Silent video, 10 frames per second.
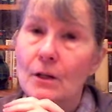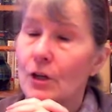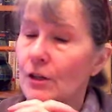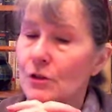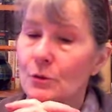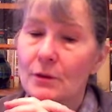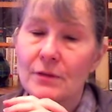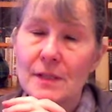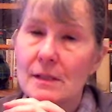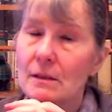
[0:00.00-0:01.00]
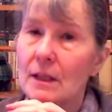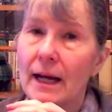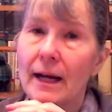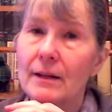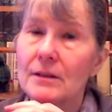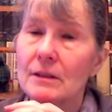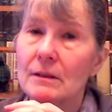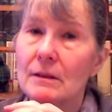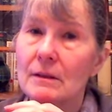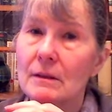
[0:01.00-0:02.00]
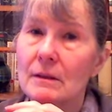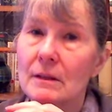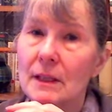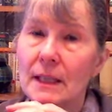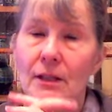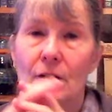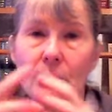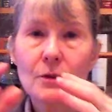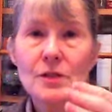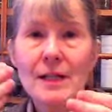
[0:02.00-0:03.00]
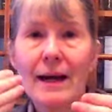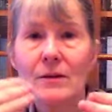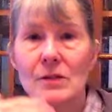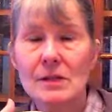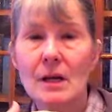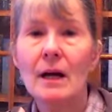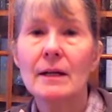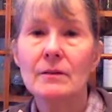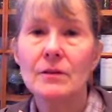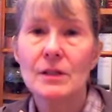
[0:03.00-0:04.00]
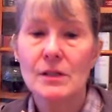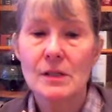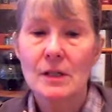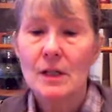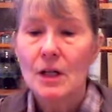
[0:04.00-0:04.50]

not to a physical act, in other words, outside of this